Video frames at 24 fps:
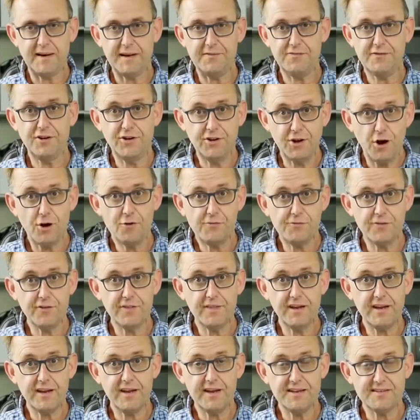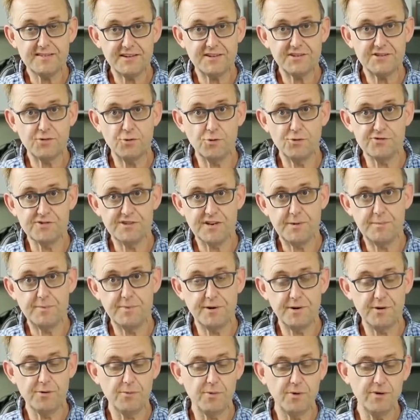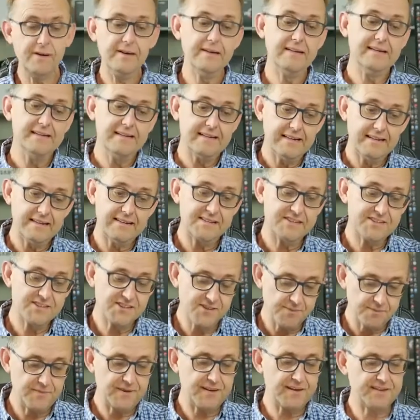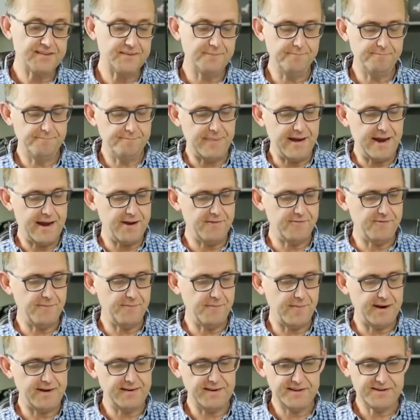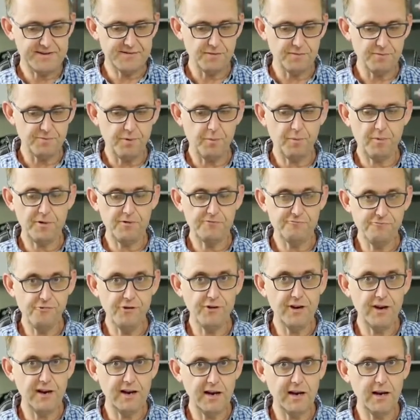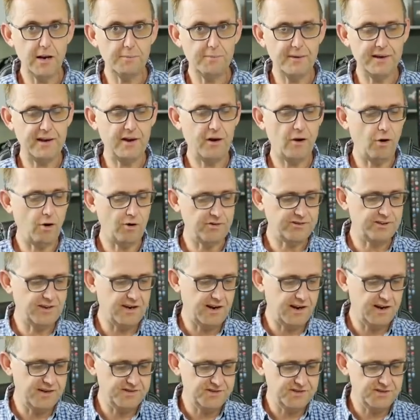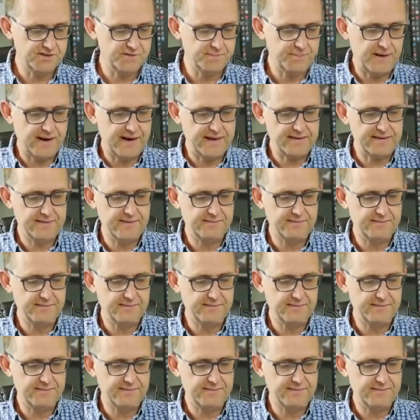if you go for the 6-core CPU one, that's something to bear in mind. This will probably run a little bit hotter, I suspect.